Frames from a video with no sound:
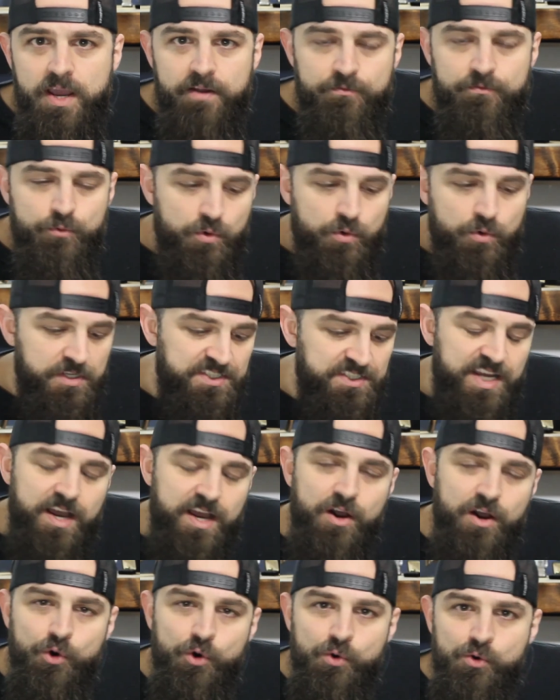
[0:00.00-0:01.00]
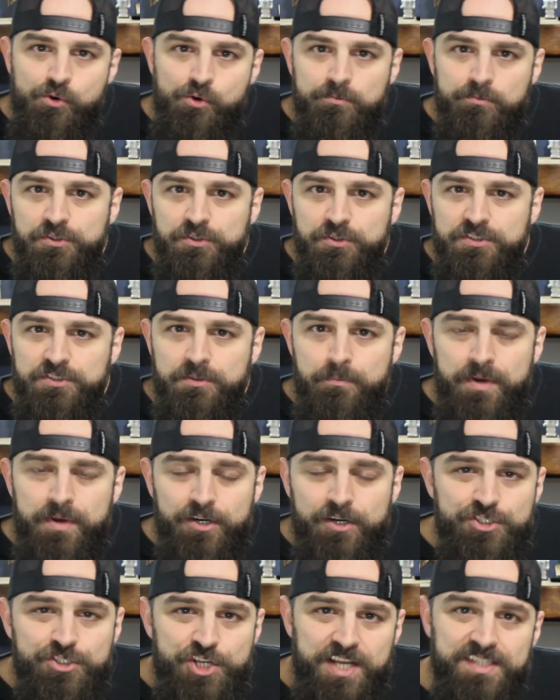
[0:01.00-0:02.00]
Everyone's at home, so it's a
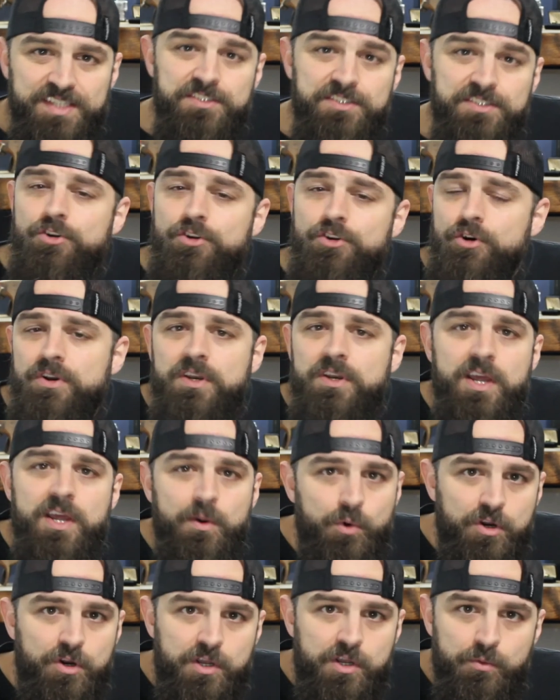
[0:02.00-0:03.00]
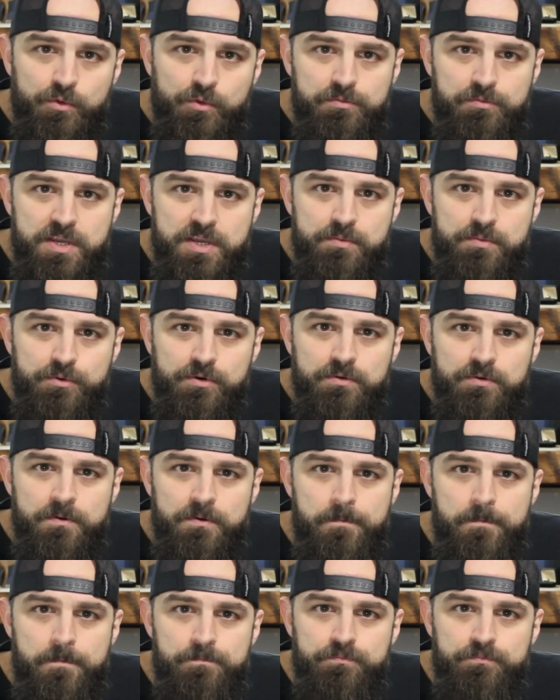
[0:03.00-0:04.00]
better chance to start networking with people,
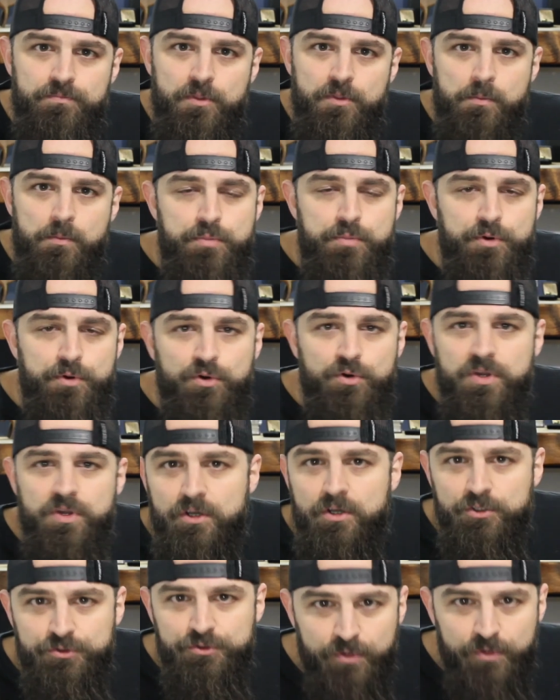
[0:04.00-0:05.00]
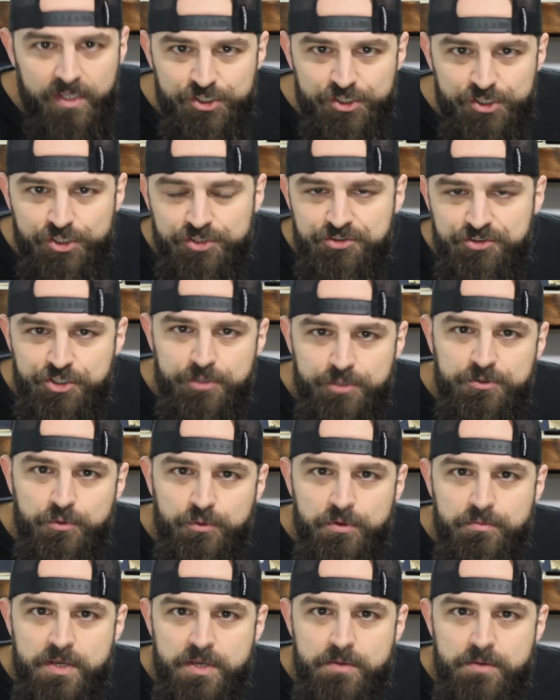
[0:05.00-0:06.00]
building those relationships
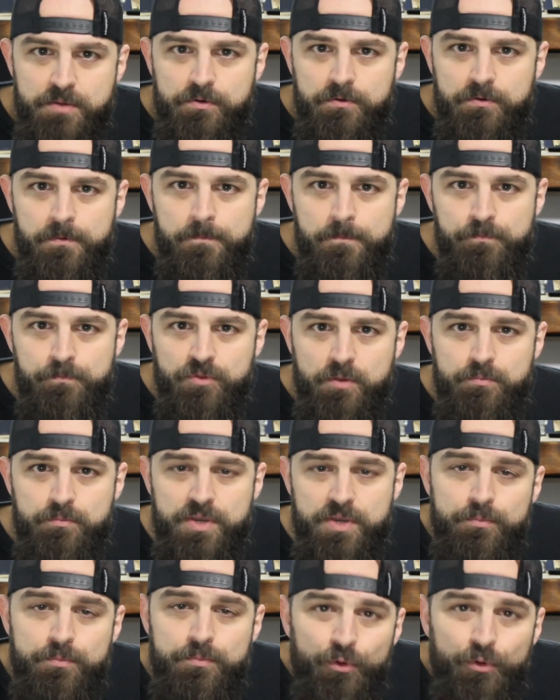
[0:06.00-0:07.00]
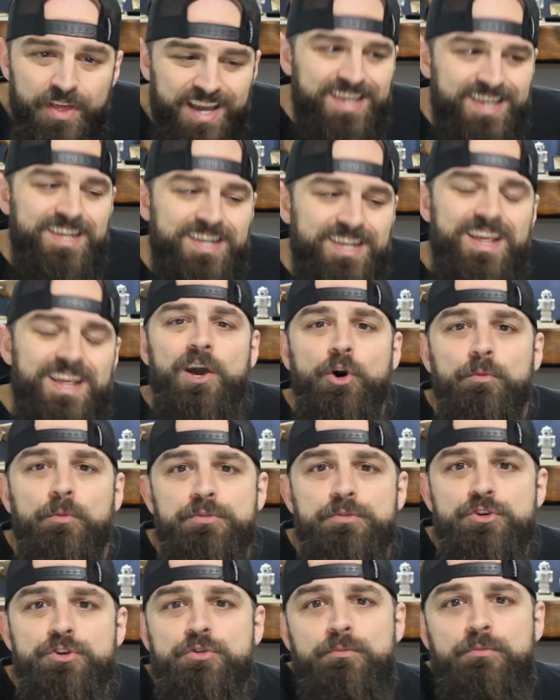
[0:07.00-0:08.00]
with people that can
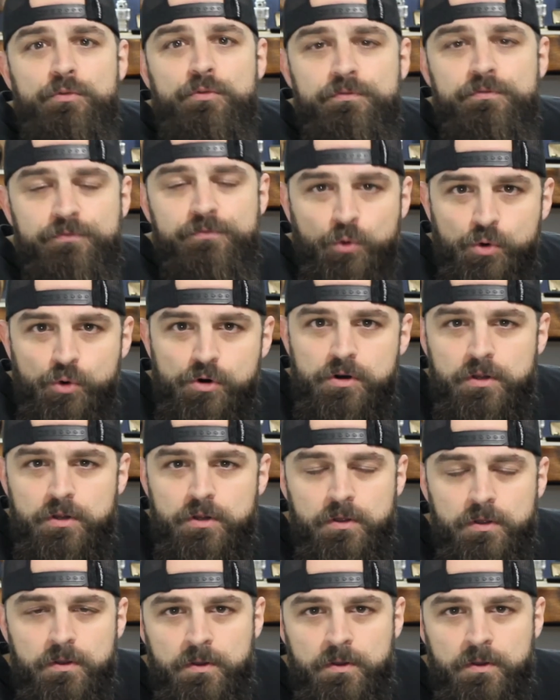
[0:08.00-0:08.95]
help you move forward,